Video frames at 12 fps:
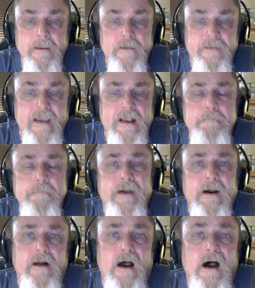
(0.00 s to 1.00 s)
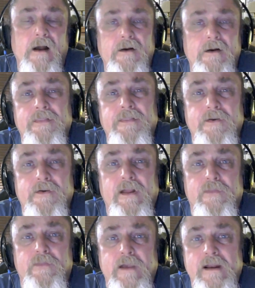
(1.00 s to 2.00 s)
They compared
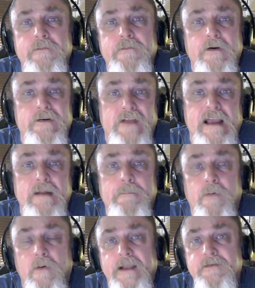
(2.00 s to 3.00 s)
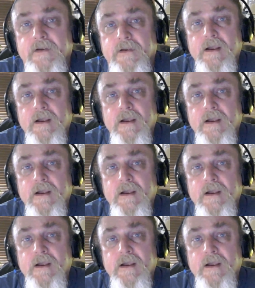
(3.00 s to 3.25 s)
133 different data points.